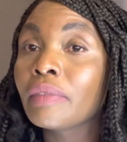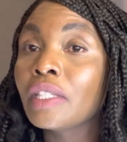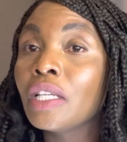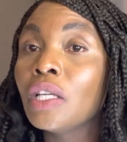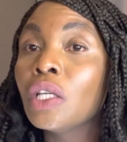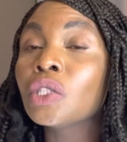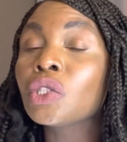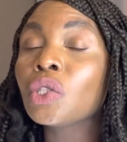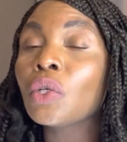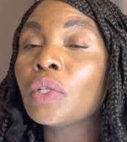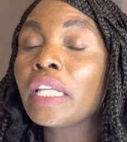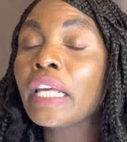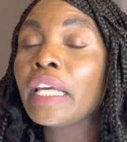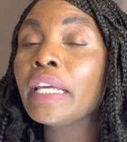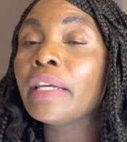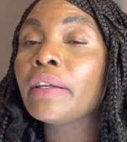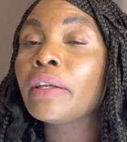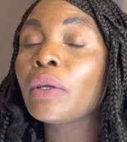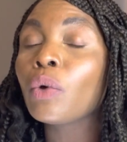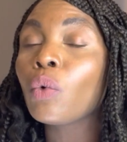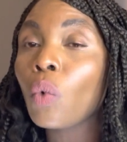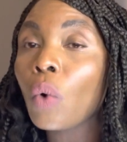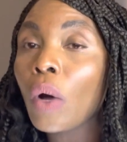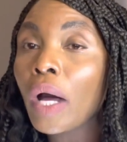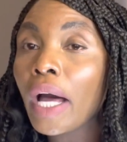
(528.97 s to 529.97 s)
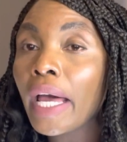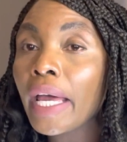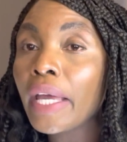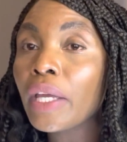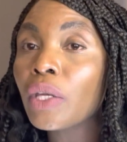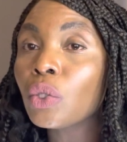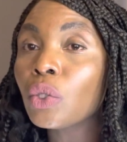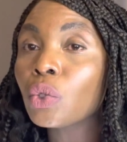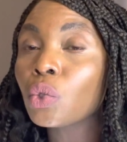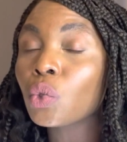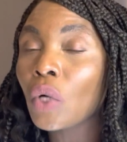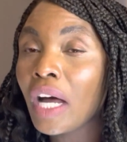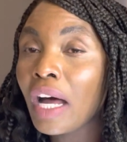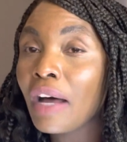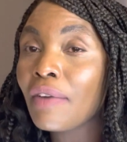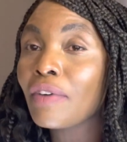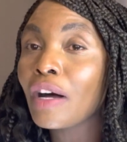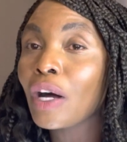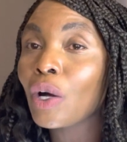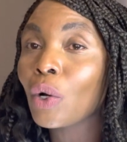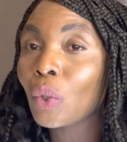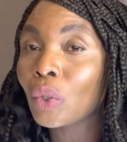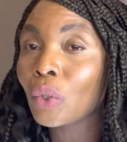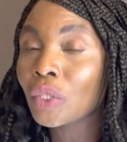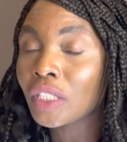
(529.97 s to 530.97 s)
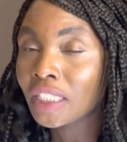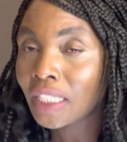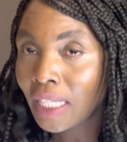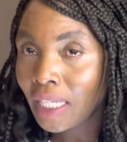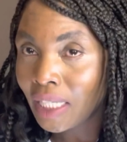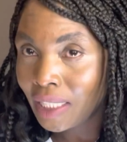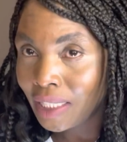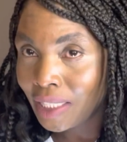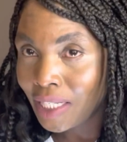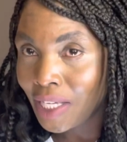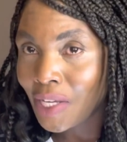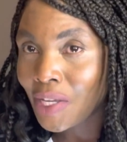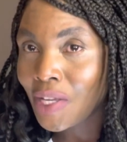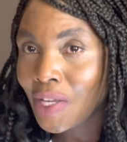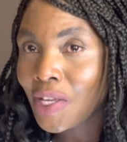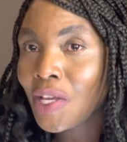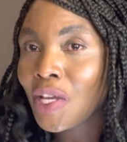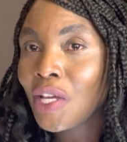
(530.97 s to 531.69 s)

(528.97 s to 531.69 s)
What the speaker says: So they require you to have a cosigner.